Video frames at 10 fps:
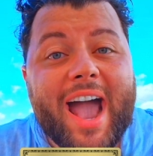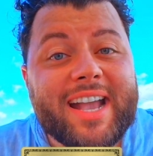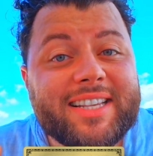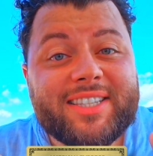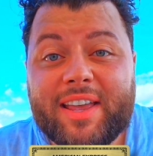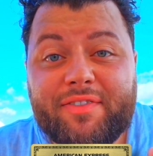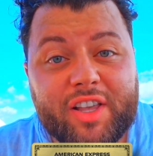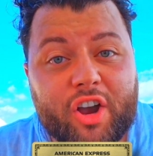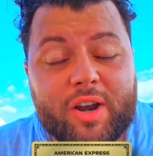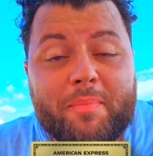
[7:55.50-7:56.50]
can safely
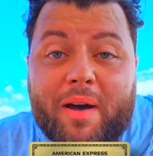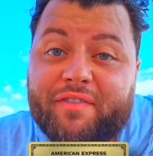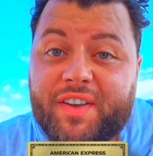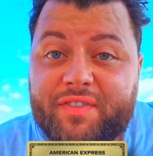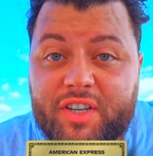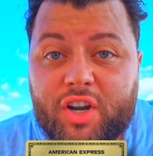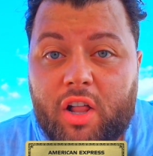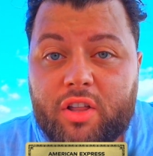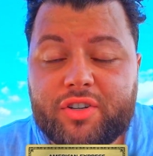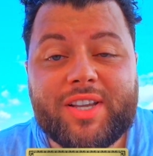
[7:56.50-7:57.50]
earn about
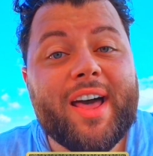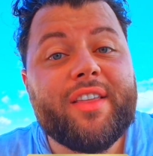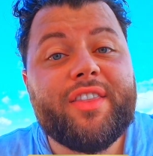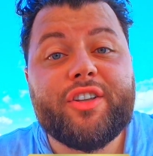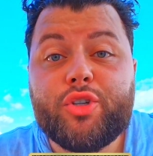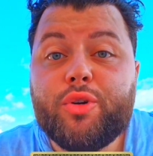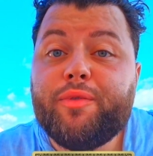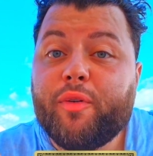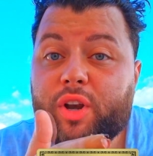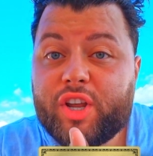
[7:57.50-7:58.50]
$50 out of the
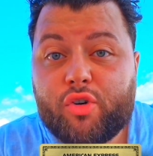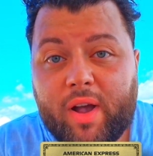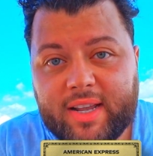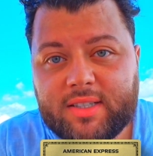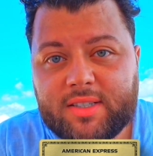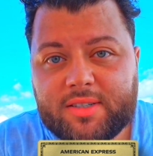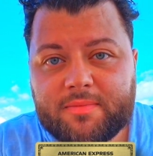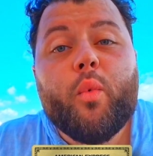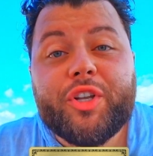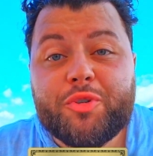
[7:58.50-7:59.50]
240 credits,
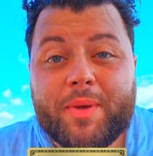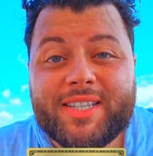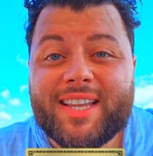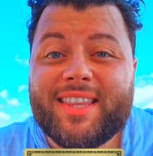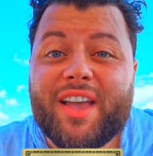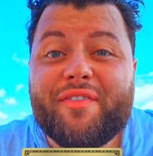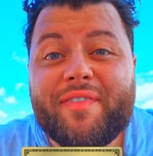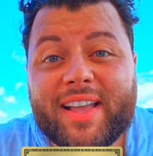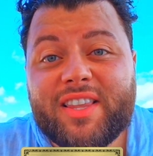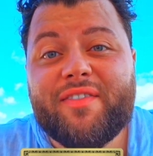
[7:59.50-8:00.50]
which means that the
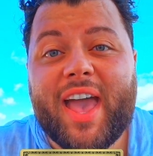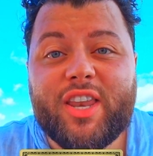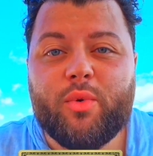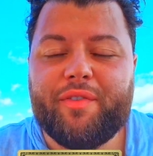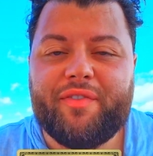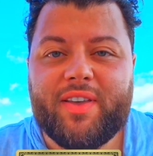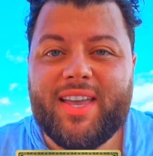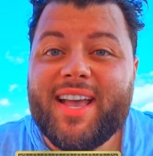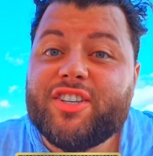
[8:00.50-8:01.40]
effective annual fee is